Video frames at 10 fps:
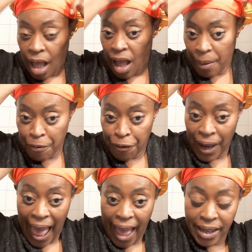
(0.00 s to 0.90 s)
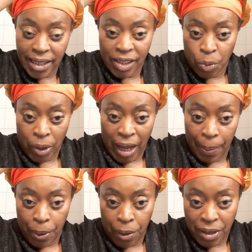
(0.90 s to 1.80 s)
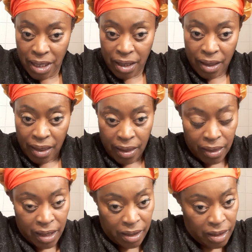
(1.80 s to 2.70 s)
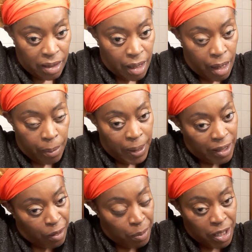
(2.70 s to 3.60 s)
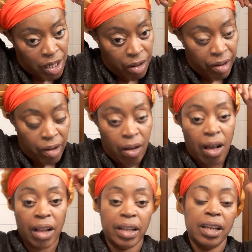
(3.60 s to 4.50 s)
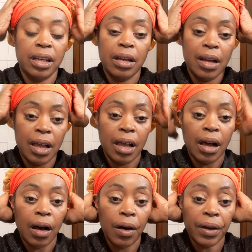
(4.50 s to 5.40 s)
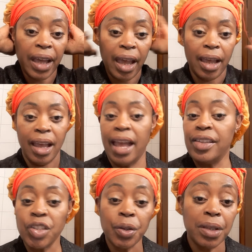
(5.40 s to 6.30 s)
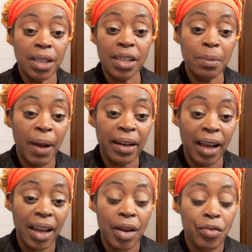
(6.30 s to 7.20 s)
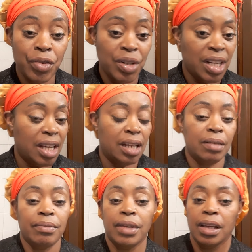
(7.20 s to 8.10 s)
um, flat is when I put this piece of material on it. Okay, and so this is my night routine.